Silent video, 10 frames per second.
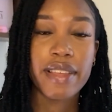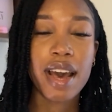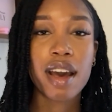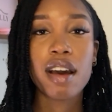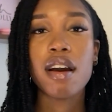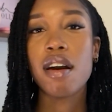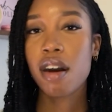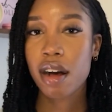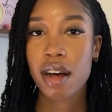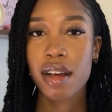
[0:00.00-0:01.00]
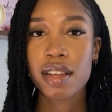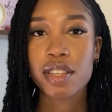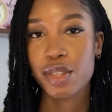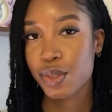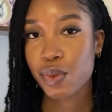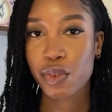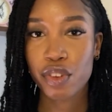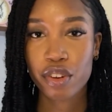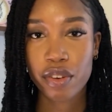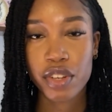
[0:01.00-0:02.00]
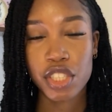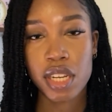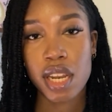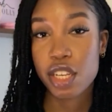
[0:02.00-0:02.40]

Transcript: that are useful for your revision